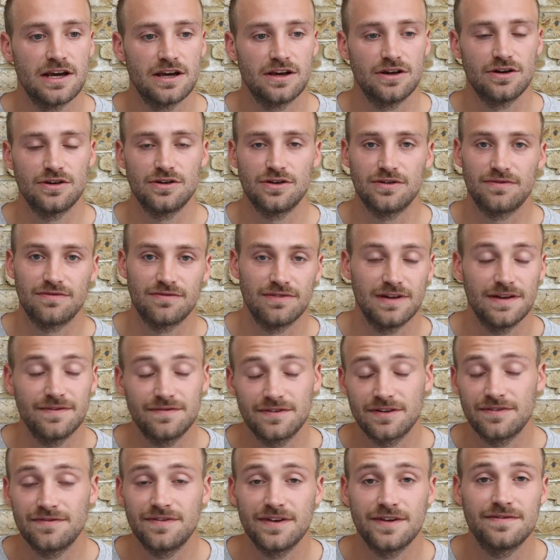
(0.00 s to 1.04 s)
who have lived
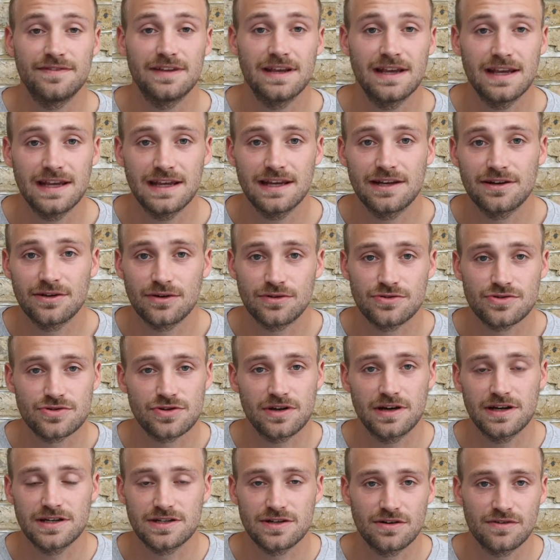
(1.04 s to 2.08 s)
to 15 on
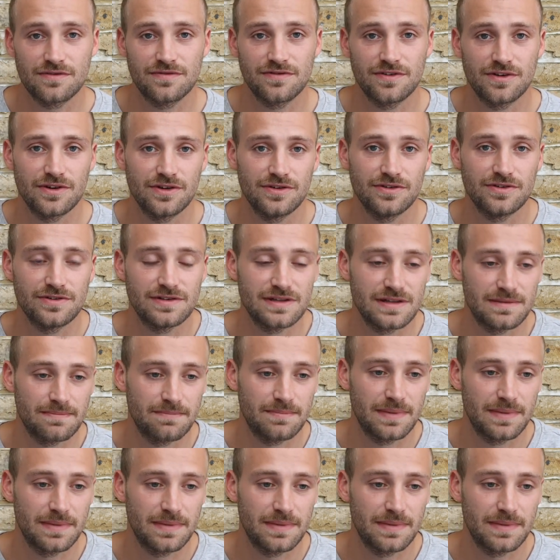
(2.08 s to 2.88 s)
dry dog food,